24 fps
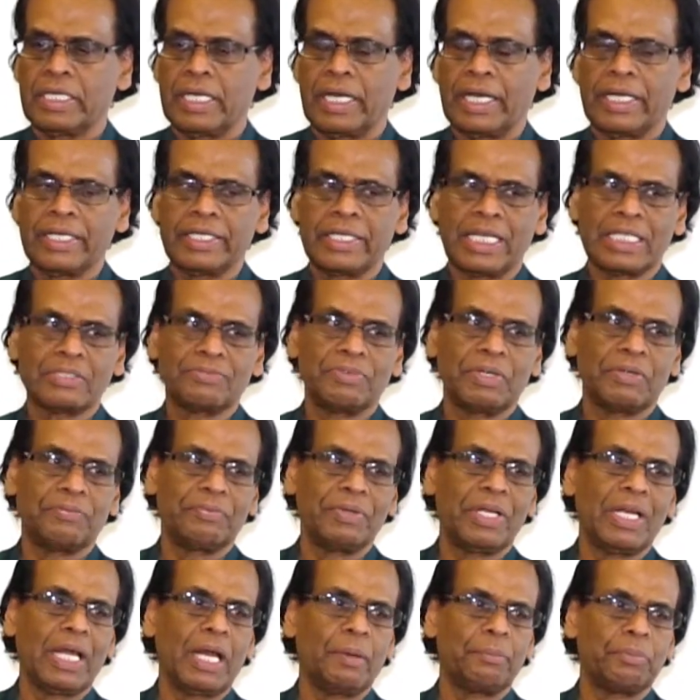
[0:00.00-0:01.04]
and that's what
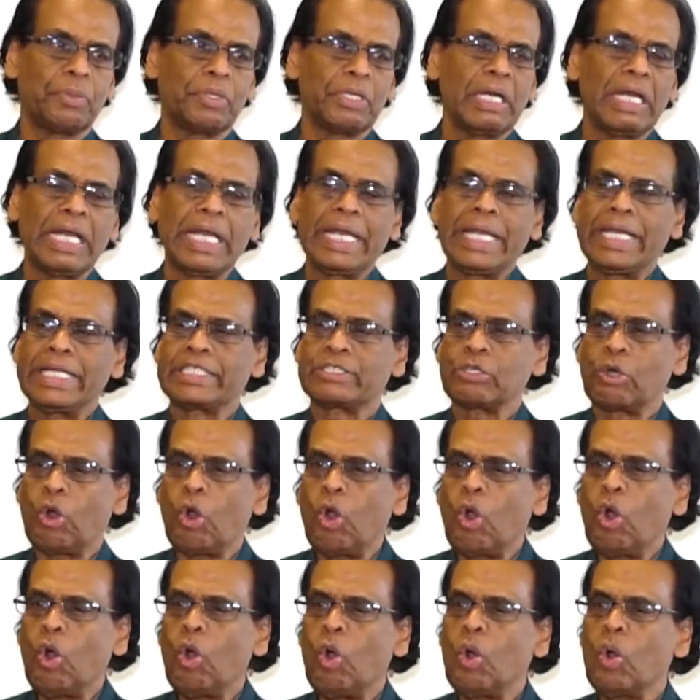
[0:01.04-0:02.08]
will happen. It's
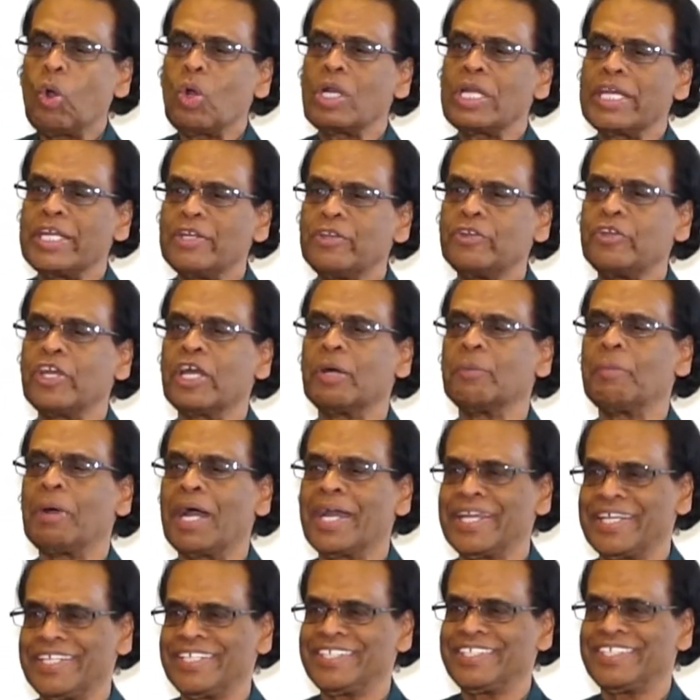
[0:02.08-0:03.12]
all in your
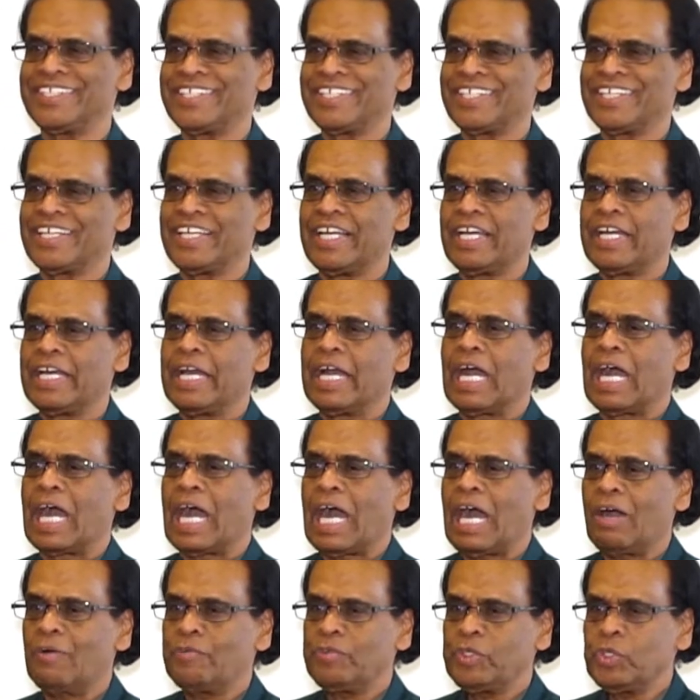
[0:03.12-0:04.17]
mind.
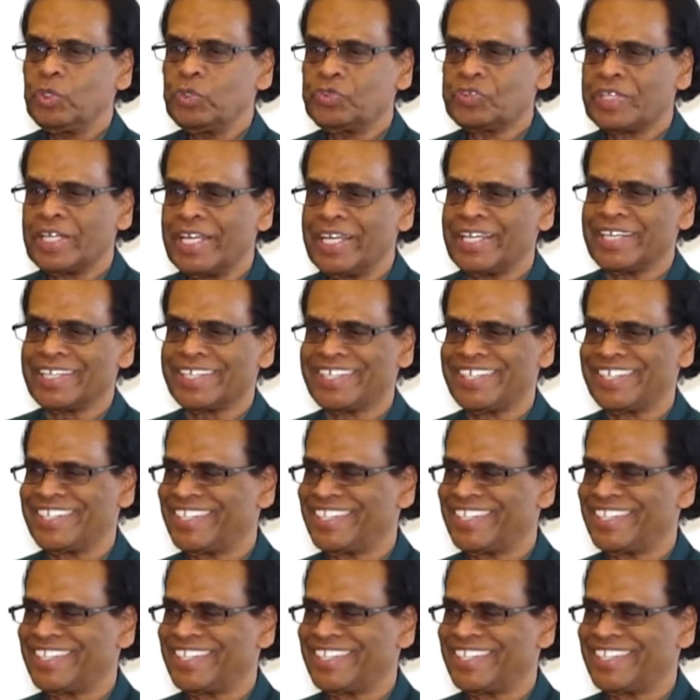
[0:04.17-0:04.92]
How you think,